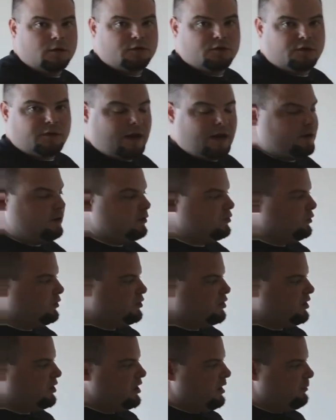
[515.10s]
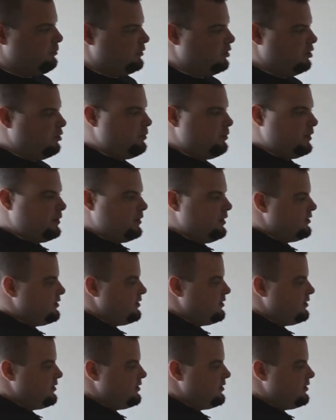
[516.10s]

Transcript: So now you're switching it up a little bit.